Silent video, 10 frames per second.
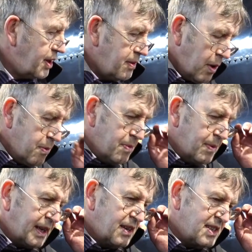at the moment
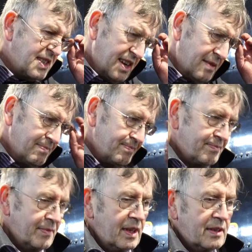because
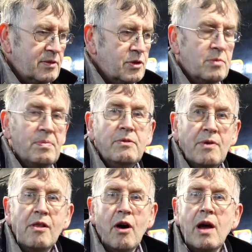it should be
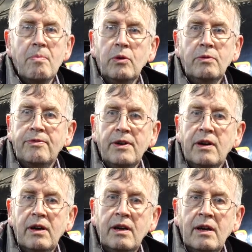reliable for